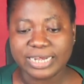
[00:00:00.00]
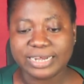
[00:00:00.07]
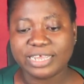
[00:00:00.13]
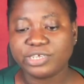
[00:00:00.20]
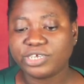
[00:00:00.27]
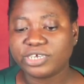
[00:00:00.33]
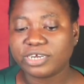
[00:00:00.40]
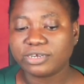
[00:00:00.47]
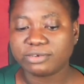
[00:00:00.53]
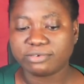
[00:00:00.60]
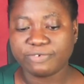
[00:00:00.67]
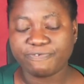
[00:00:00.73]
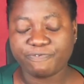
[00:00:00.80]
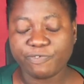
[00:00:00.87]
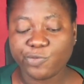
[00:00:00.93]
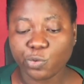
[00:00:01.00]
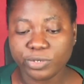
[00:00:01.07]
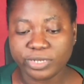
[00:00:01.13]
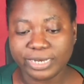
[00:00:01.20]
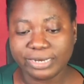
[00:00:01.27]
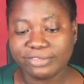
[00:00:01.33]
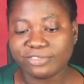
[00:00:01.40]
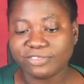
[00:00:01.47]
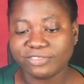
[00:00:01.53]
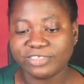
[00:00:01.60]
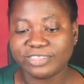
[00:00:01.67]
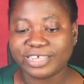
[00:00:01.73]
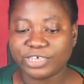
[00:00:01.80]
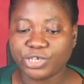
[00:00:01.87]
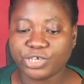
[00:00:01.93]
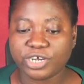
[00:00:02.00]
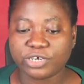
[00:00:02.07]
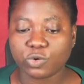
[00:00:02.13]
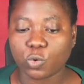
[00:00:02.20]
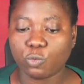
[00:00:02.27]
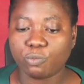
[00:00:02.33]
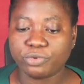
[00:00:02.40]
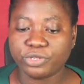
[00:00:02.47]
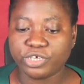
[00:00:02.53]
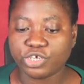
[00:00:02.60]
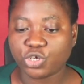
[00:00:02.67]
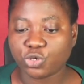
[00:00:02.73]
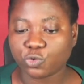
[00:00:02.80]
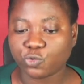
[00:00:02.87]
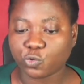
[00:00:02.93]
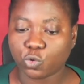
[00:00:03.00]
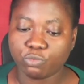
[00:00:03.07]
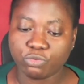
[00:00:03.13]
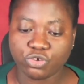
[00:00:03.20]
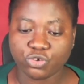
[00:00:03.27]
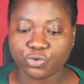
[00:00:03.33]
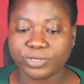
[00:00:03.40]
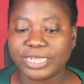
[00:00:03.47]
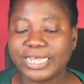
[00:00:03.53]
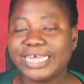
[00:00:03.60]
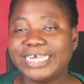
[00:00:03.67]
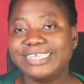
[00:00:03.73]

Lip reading: The fifth on the list is the Nigerian Communications Commission,